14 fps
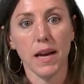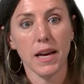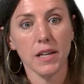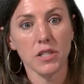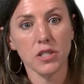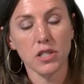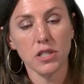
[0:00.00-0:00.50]

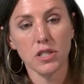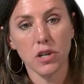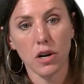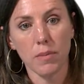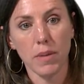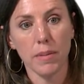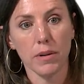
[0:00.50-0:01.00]
age to
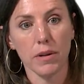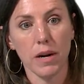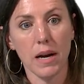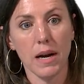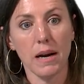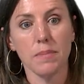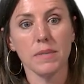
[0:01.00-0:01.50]
start
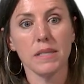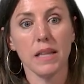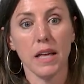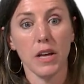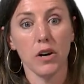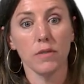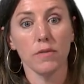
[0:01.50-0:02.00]
mammograms, the
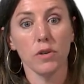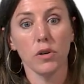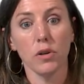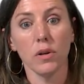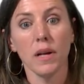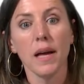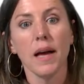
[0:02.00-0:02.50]

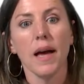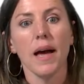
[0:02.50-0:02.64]
interval,